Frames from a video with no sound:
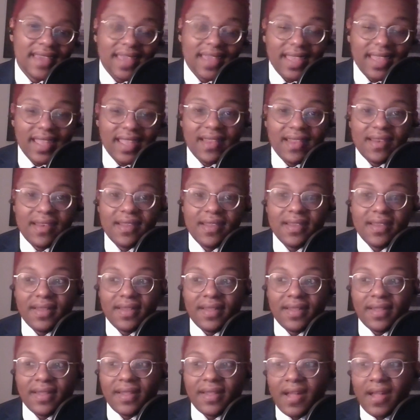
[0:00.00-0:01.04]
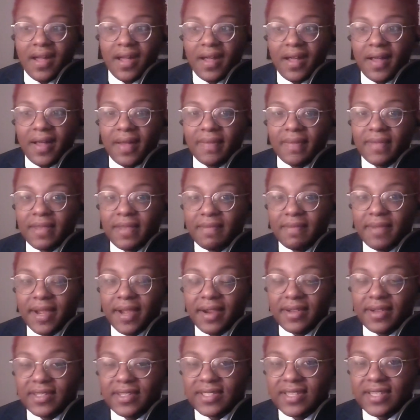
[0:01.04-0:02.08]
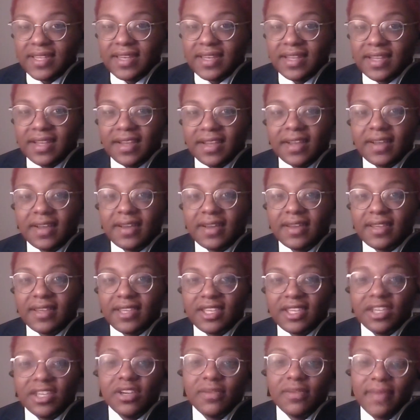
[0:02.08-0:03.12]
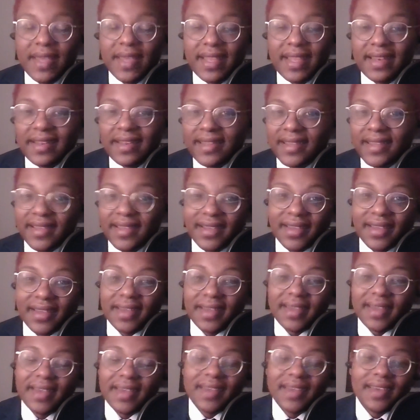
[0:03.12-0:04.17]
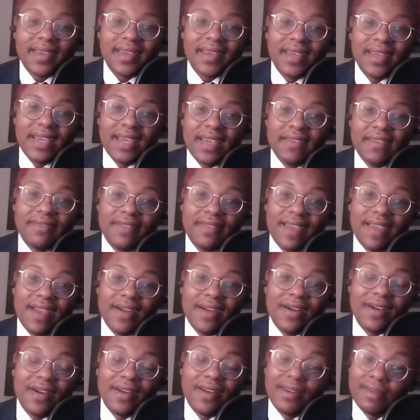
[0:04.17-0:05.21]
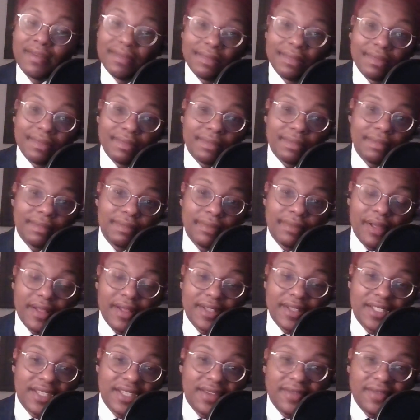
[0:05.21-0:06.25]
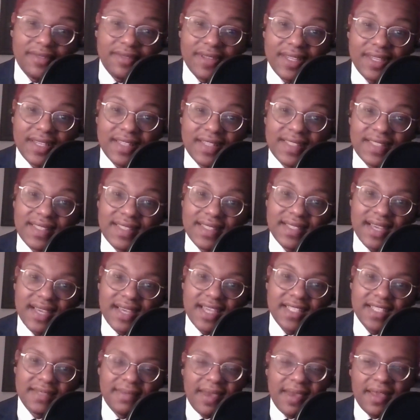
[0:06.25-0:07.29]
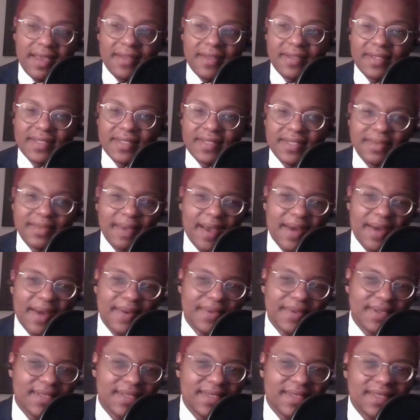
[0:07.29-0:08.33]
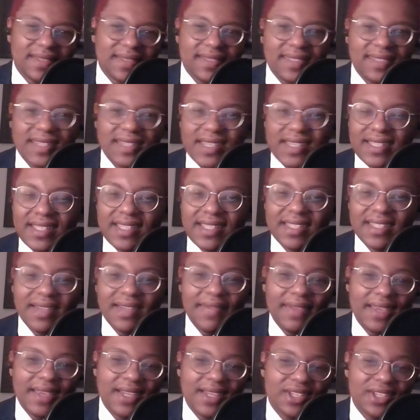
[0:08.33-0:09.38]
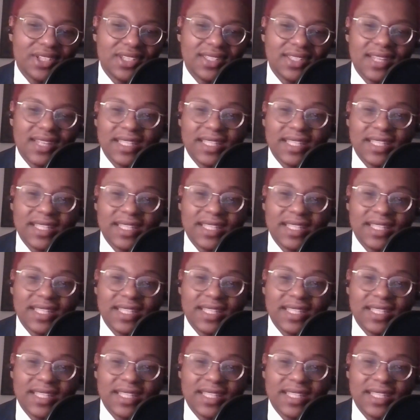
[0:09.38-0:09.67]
In comparison, a human, if they are relatively decent sized male, is about 60 something inches.